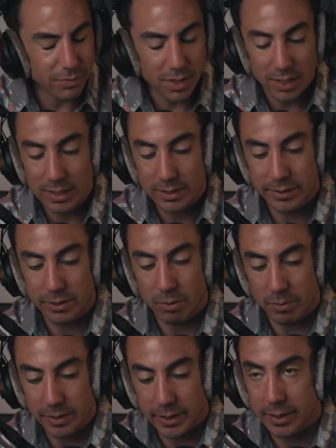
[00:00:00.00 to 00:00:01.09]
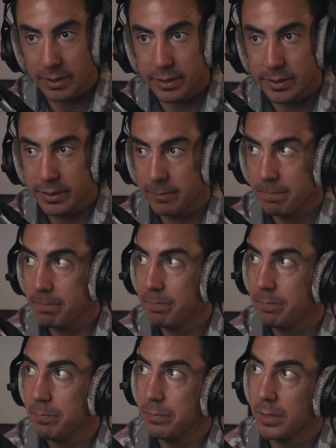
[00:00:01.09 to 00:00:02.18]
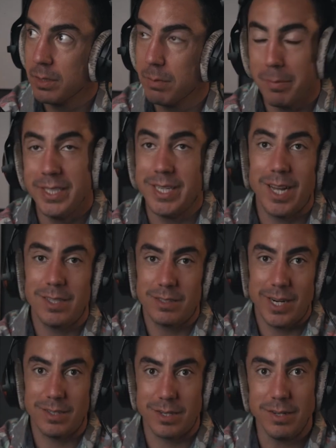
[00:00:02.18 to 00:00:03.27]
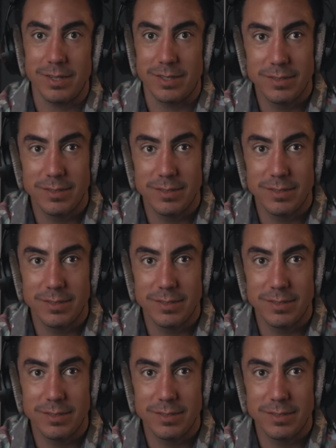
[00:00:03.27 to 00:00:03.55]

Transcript: That is so ridiculous. But man, you gotta learn how to cook.